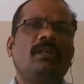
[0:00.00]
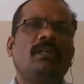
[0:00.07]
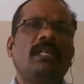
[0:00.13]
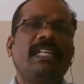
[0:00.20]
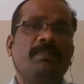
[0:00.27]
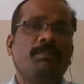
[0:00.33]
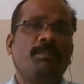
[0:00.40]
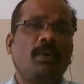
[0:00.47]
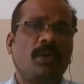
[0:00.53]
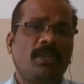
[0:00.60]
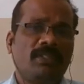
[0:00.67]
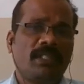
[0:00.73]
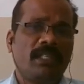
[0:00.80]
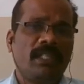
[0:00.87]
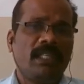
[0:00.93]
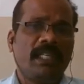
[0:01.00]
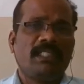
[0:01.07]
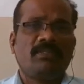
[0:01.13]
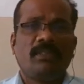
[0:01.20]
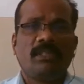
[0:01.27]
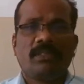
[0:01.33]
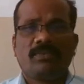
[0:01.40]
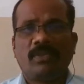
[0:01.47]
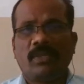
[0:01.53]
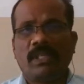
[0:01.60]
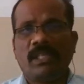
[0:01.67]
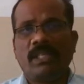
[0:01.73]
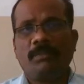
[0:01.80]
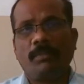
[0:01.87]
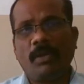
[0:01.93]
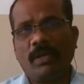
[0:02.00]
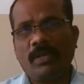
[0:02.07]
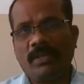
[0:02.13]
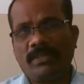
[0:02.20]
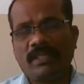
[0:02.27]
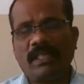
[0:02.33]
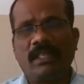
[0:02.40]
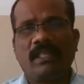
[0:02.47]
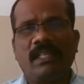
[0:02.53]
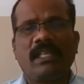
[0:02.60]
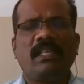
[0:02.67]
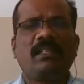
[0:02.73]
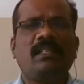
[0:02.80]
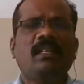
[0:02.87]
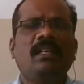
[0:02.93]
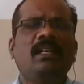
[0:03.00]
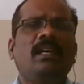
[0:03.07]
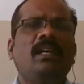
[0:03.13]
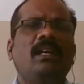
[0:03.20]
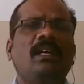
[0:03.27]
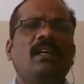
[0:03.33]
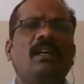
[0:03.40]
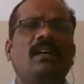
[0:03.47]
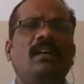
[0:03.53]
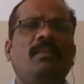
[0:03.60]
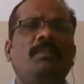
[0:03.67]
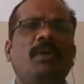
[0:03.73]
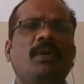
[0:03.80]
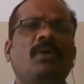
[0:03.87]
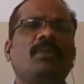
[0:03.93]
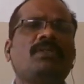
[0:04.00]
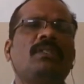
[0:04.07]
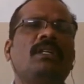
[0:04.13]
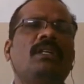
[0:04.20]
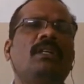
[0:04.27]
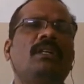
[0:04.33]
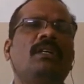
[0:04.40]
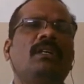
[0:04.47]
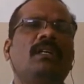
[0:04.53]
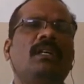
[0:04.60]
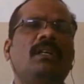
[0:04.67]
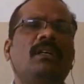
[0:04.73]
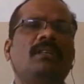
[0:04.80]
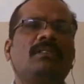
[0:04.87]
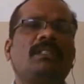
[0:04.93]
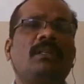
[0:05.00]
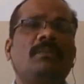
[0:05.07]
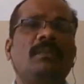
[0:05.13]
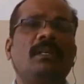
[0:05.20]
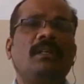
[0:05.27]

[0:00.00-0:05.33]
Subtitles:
employee side as well as for employer side, right. Because some